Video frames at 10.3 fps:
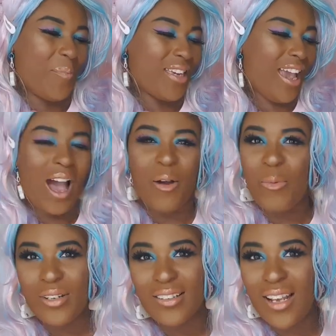yeah,
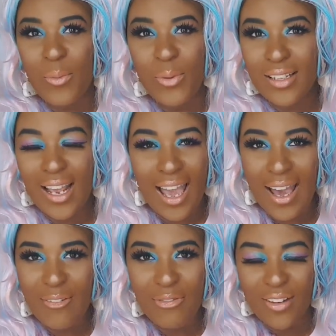I wouldn't
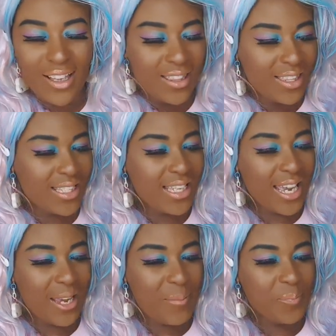have the
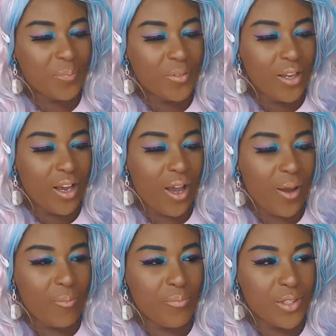same
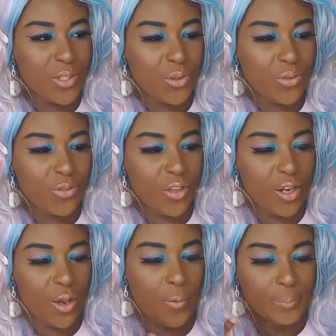sort of, you
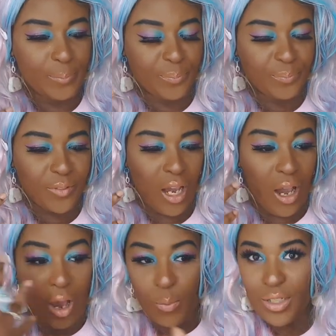know,
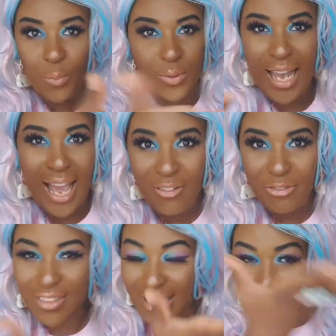I wouldn't
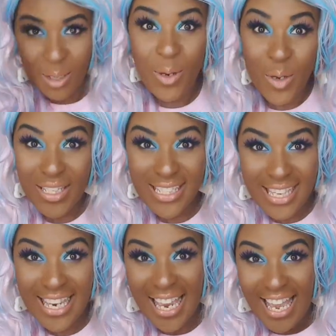have this
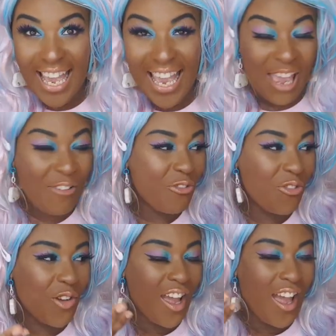community
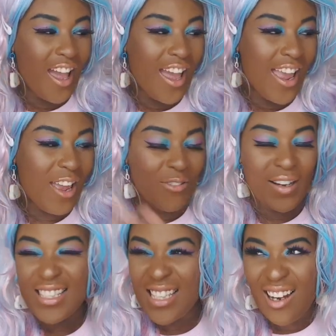if
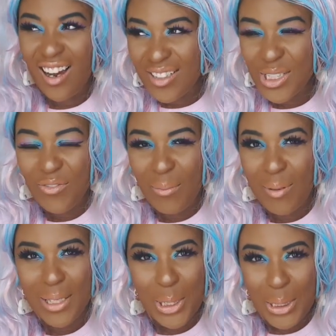I'd said, oh, I don't know if I'd
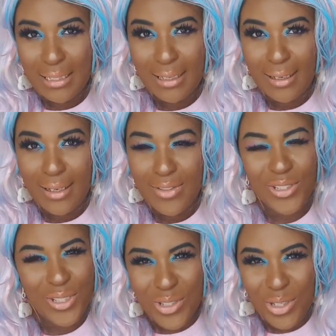be any good at it and
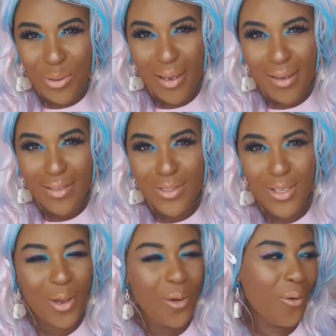just didn't do it.
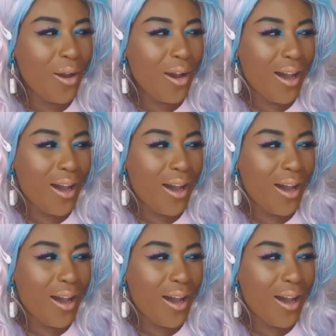So